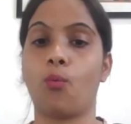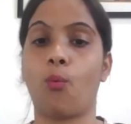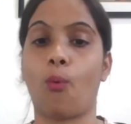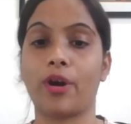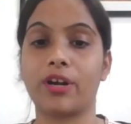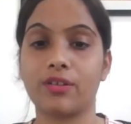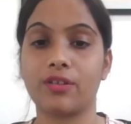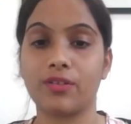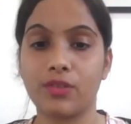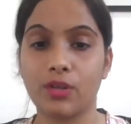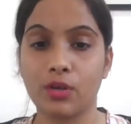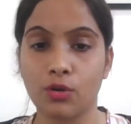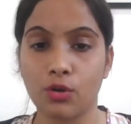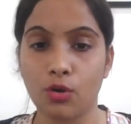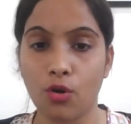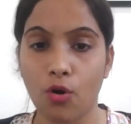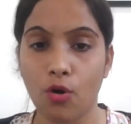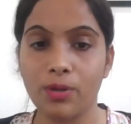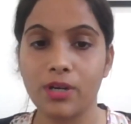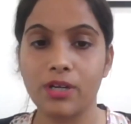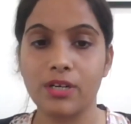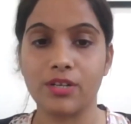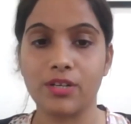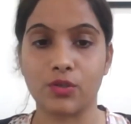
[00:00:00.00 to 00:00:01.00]
what is the
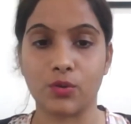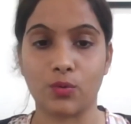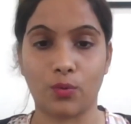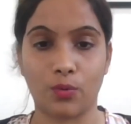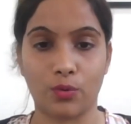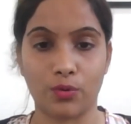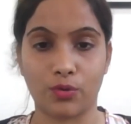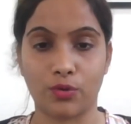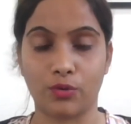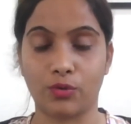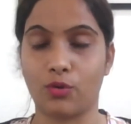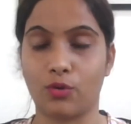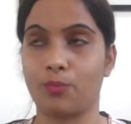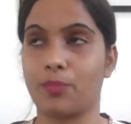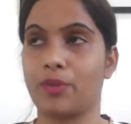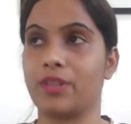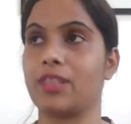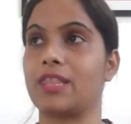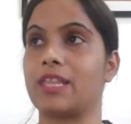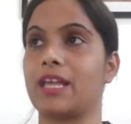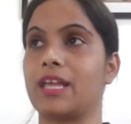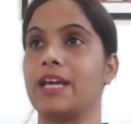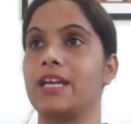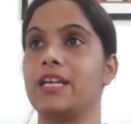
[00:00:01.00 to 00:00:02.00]
global discourse on open
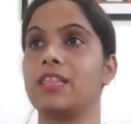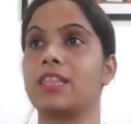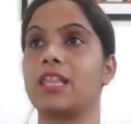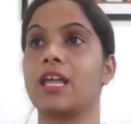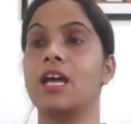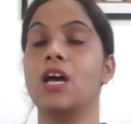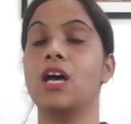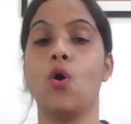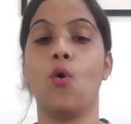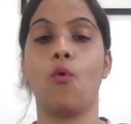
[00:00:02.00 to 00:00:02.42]
science,